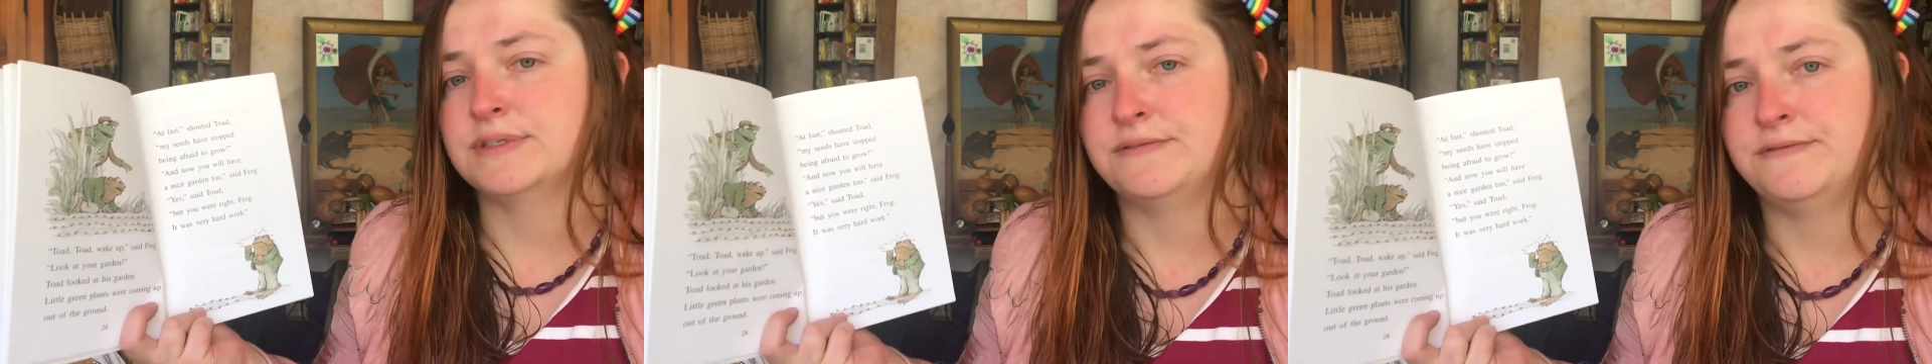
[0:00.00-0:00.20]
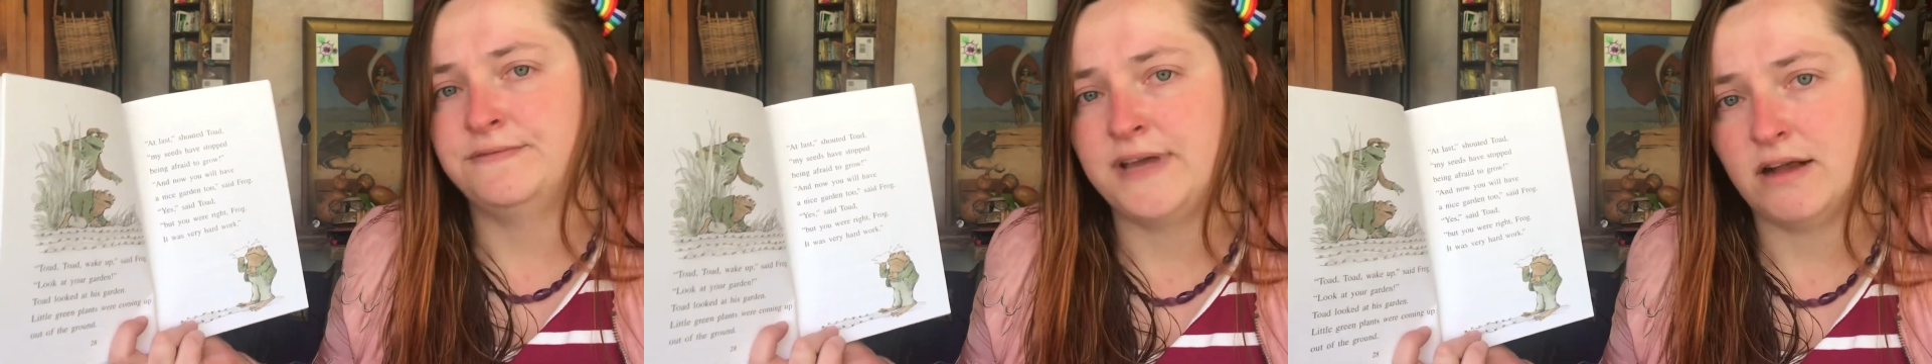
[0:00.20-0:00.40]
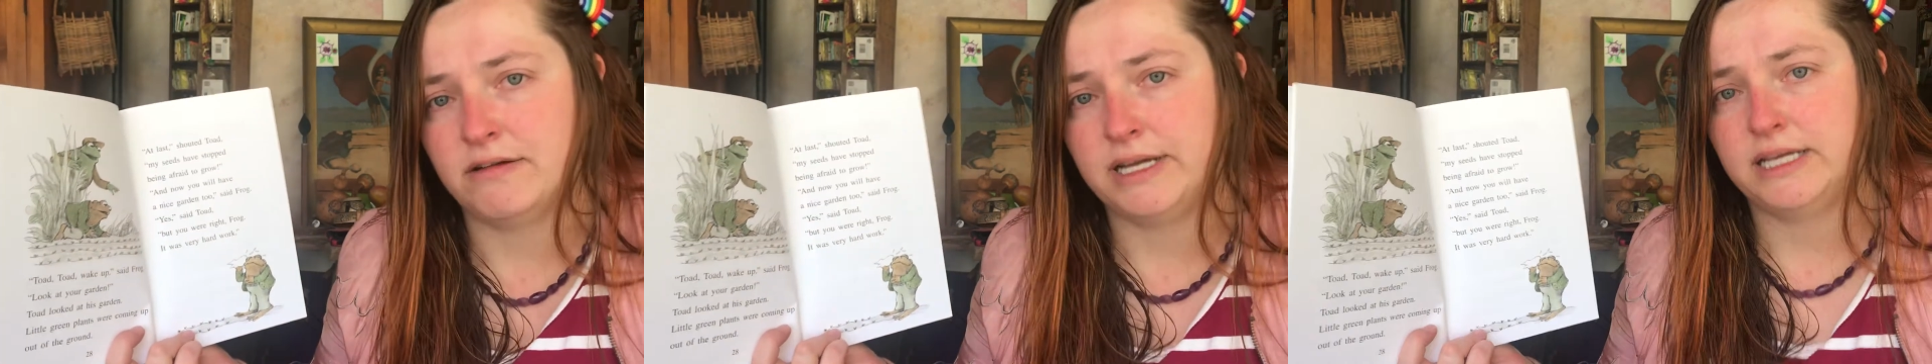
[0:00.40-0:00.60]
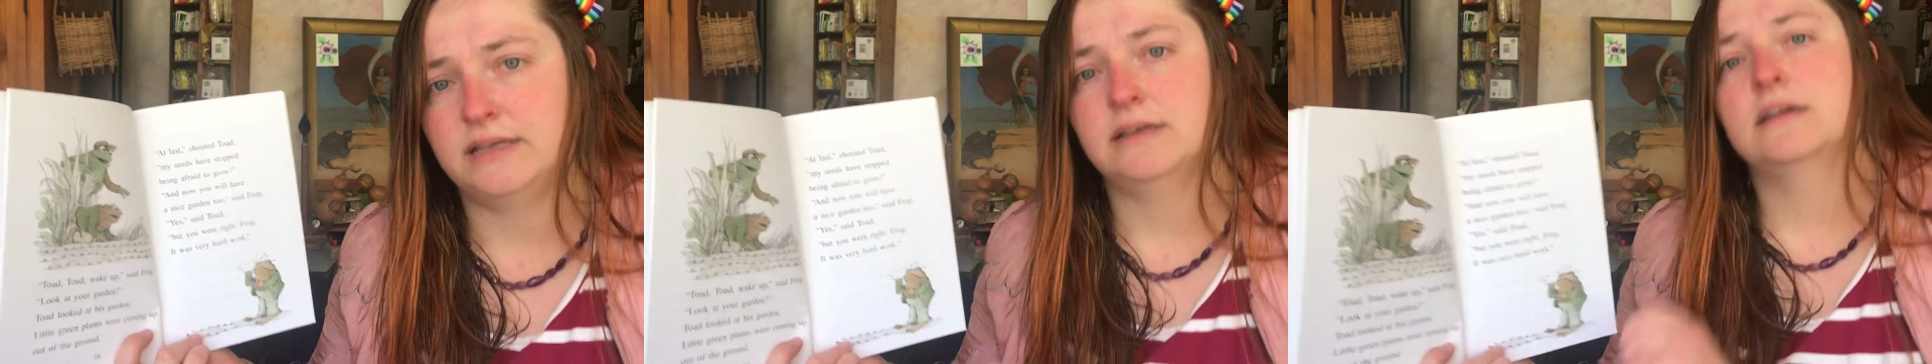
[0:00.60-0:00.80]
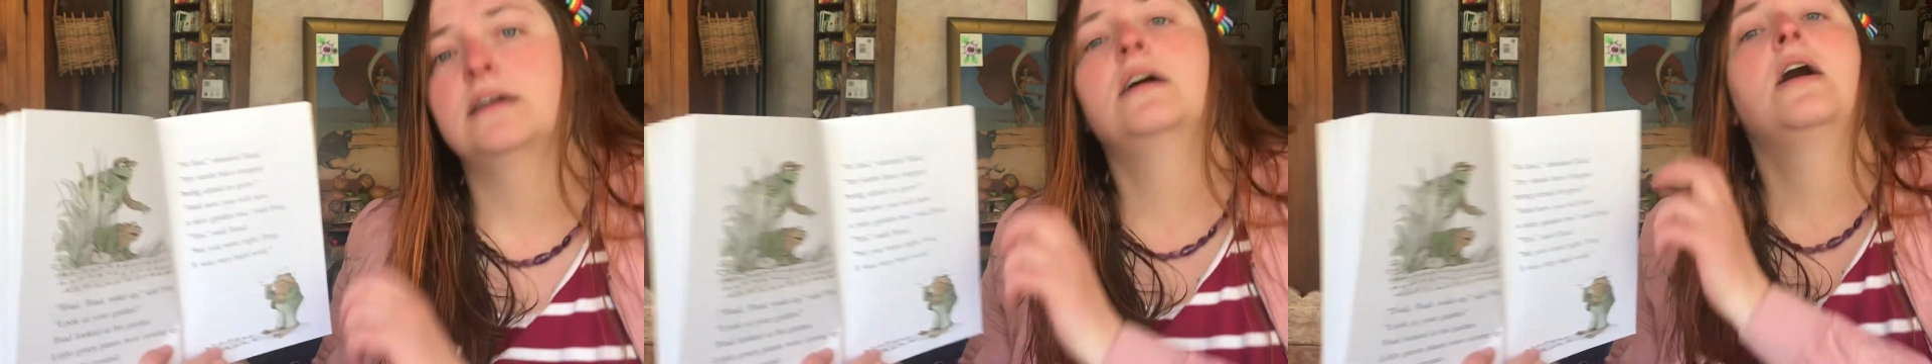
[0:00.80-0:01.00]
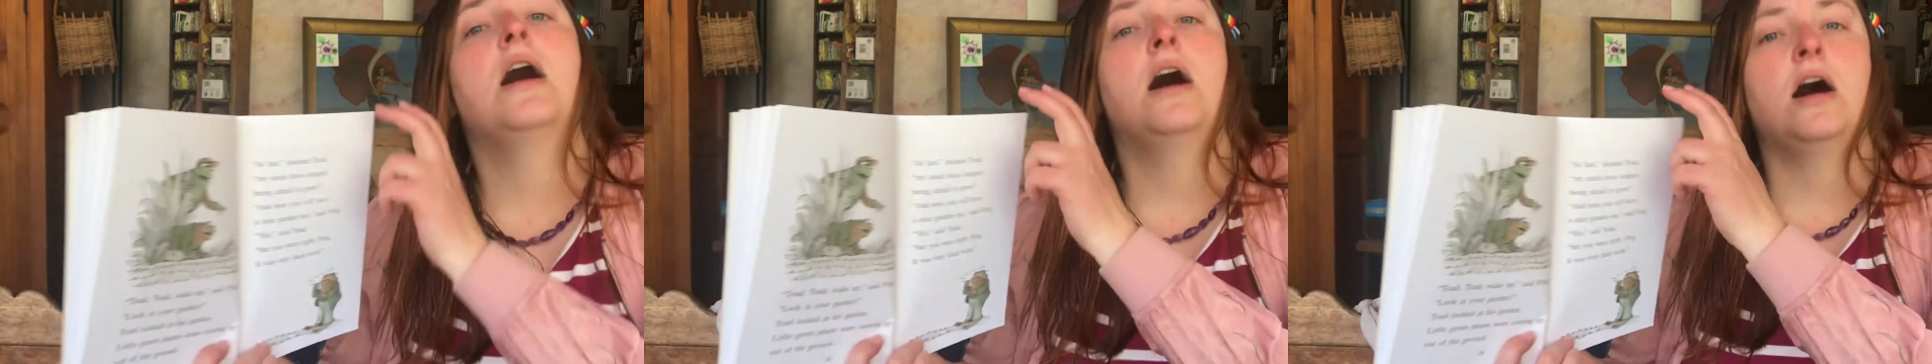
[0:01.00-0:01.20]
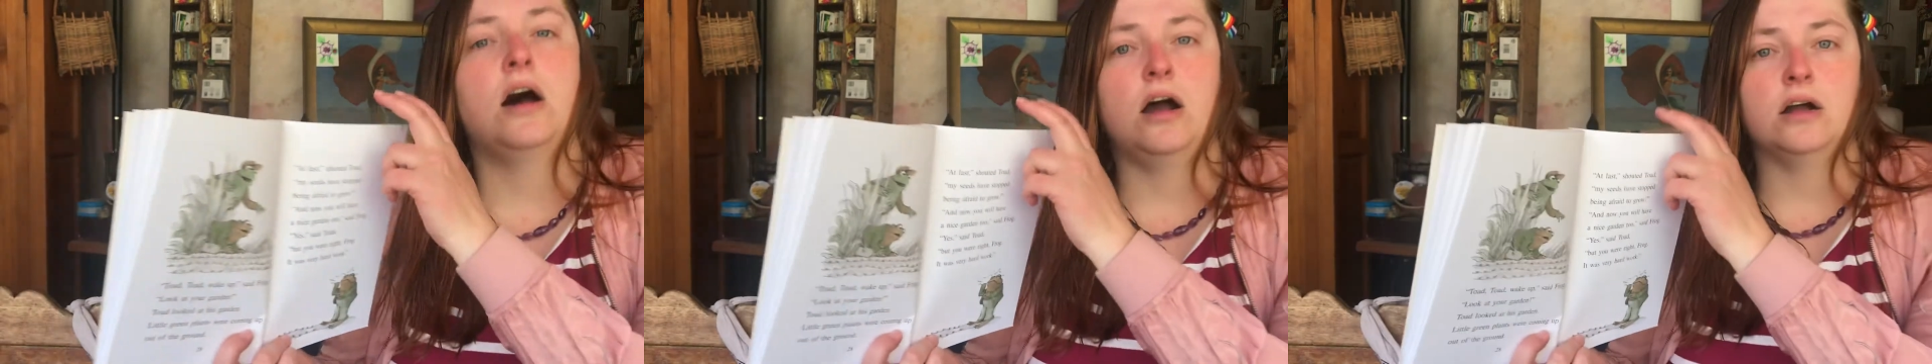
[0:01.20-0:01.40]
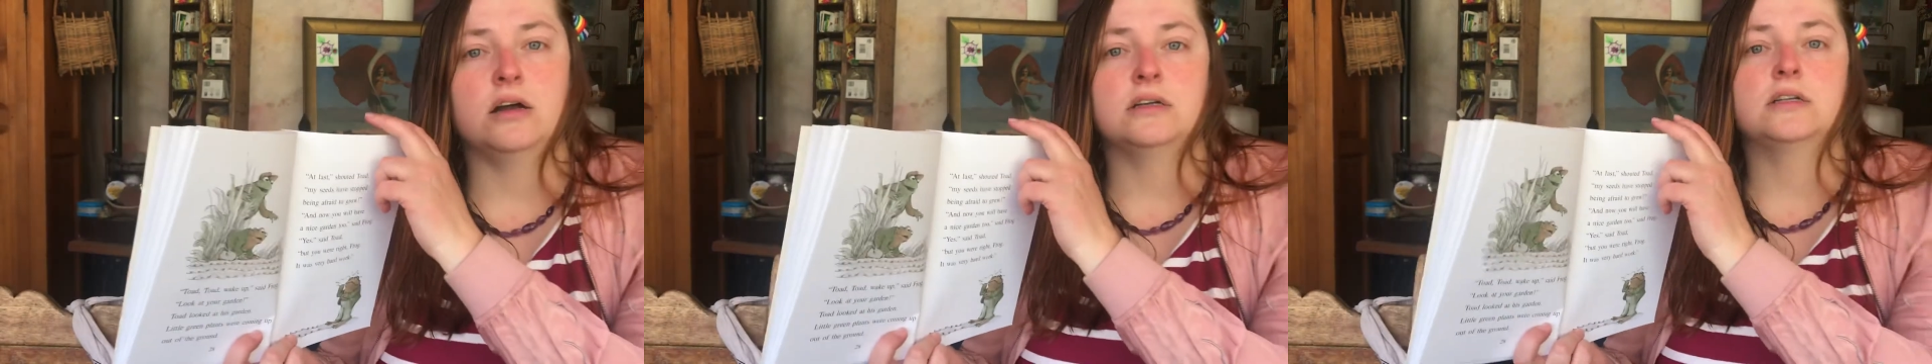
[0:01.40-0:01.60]
very
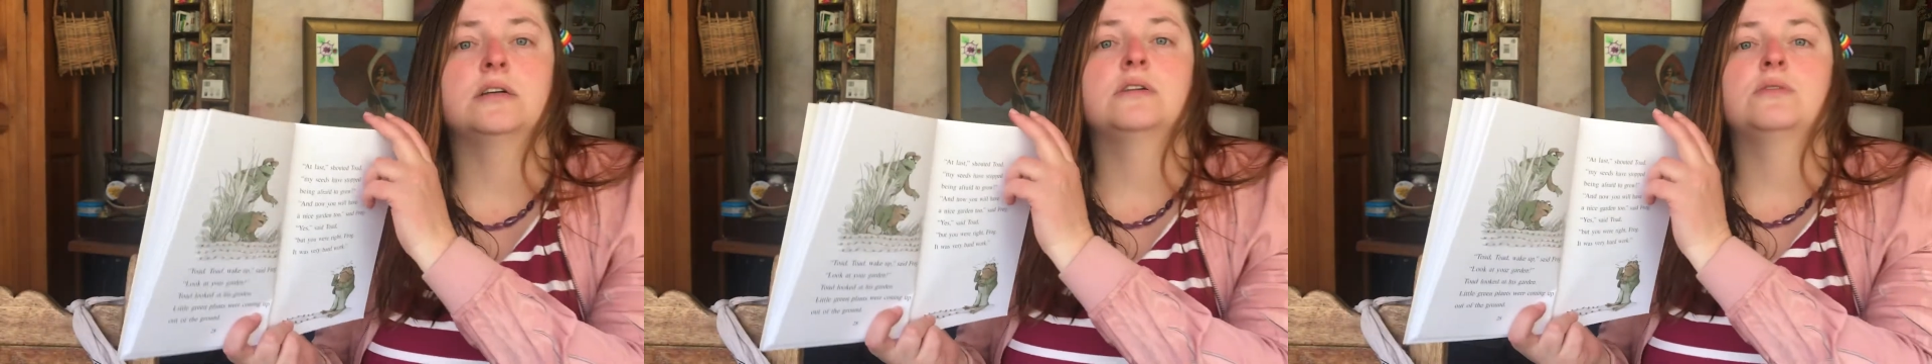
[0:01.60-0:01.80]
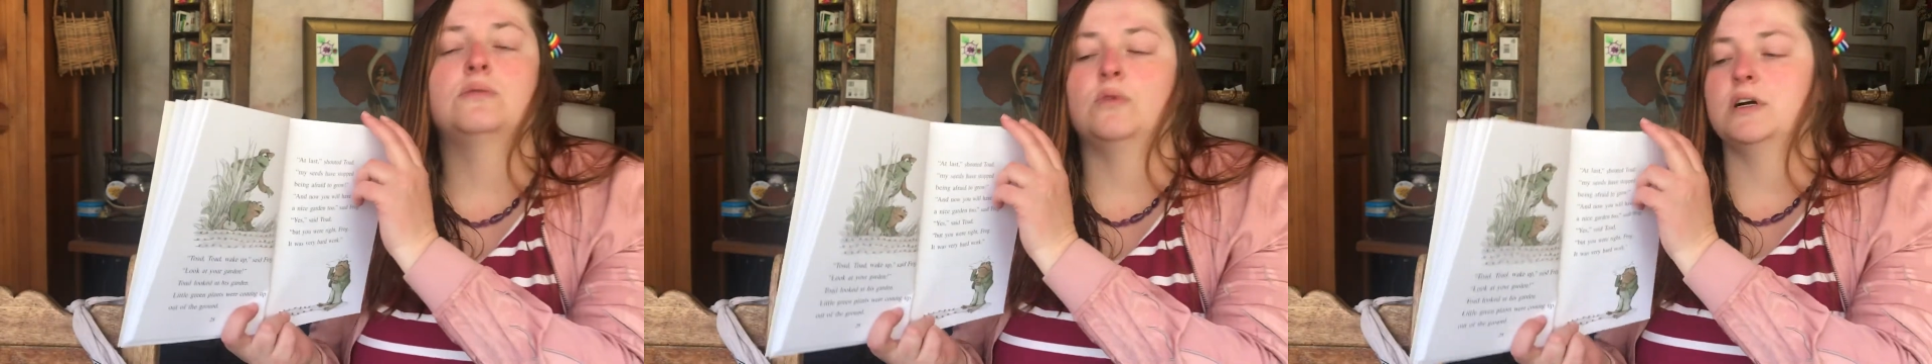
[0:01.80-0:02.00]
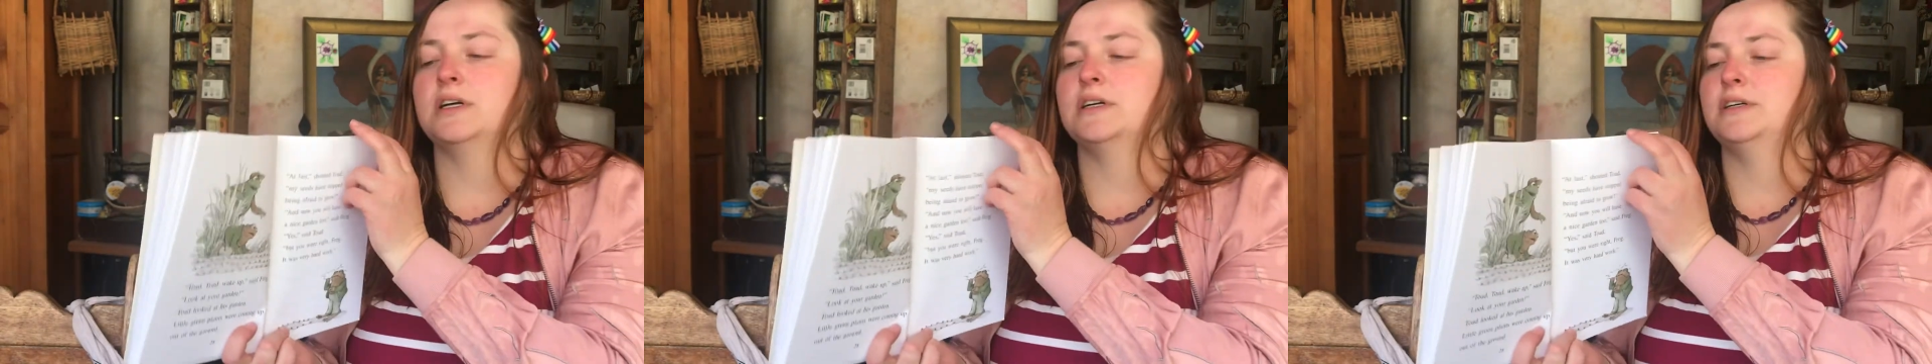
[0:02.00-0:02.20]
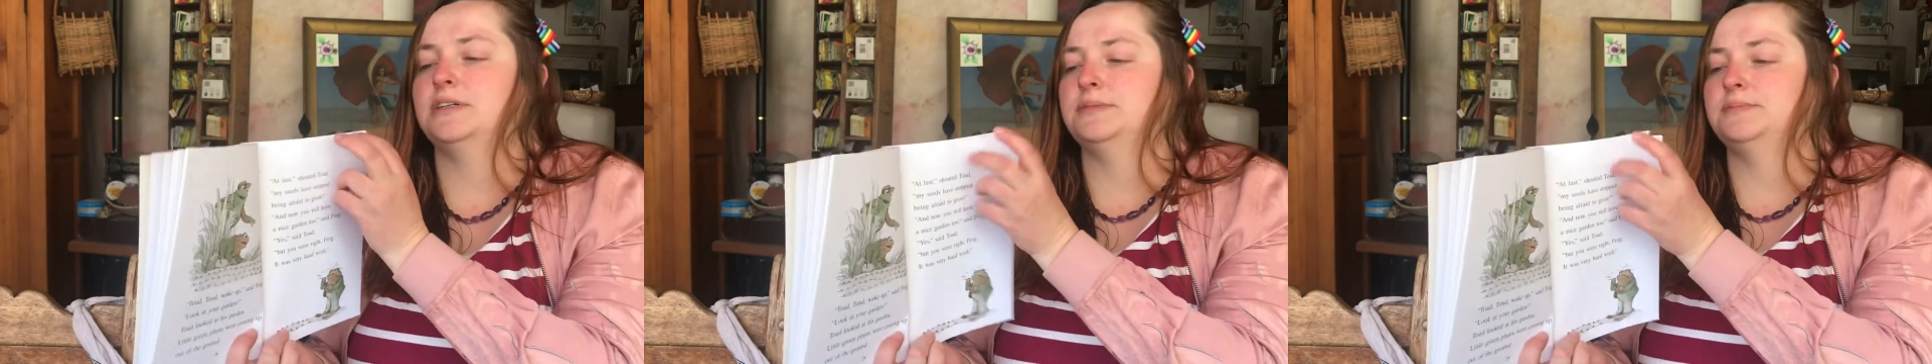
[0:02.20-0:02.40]
hard work."